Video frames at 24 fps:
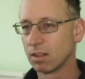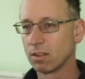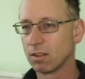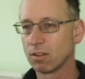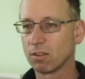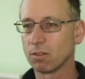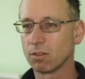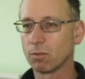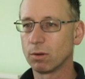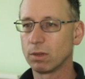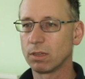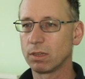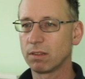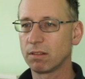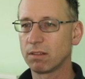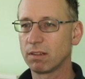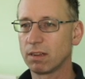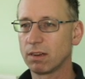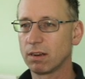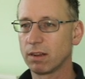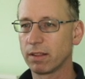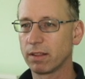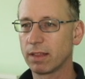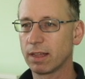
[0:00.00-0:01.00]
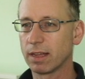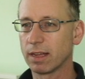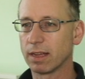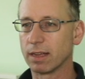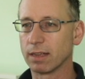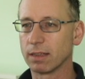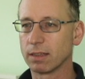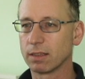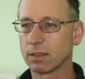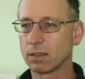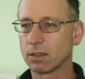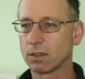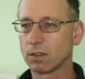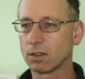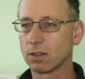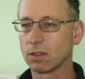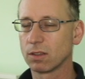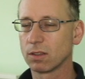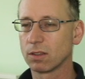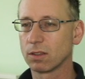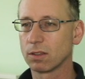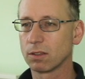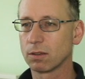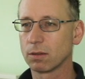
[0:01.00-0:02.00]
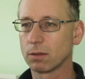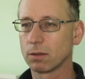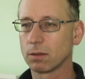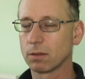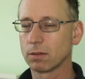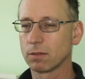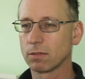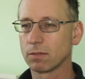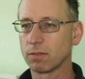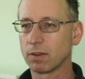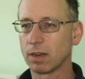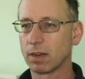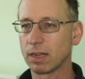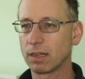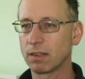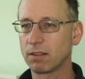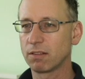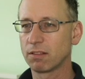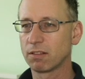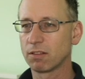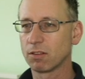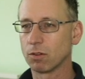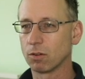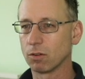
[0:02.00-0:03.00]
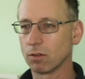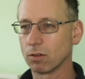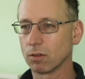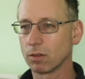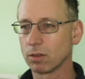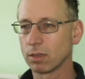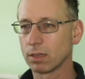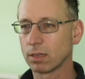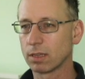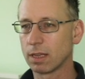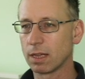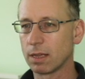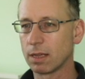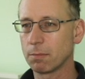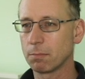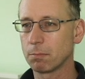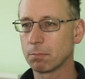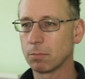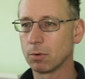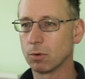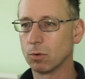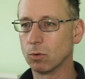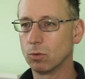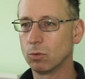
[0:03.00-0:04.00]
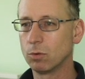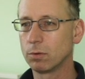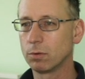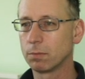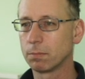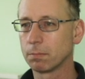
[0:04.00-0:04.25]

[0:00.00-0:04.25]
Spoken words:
So why doesn't it like that? Flags dot get ball.